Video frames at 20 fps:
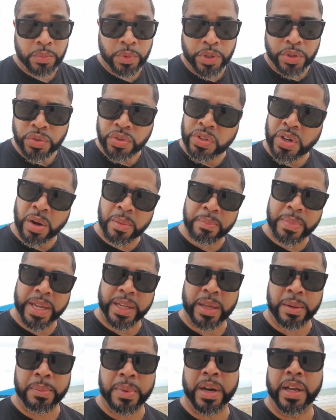When you start
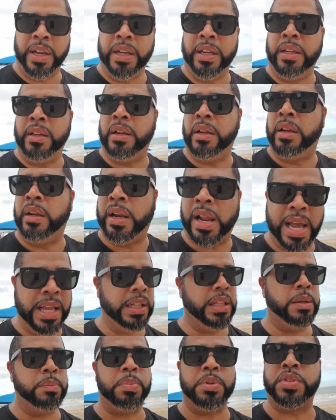making money
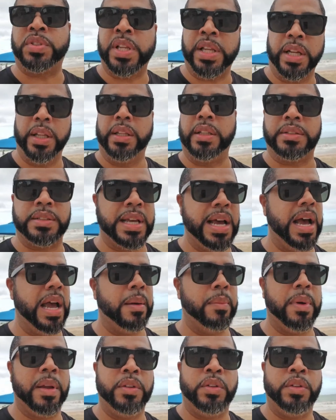90% of the time,